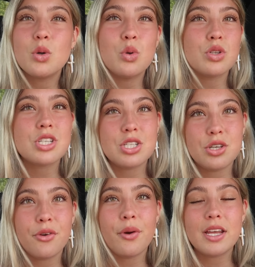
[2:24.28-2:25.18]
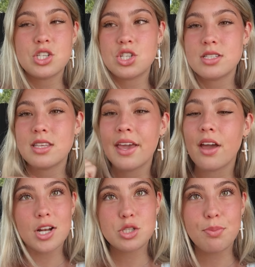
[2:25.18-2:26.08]
cool to do, is just
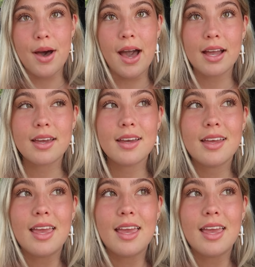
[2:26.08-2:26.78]
like watch back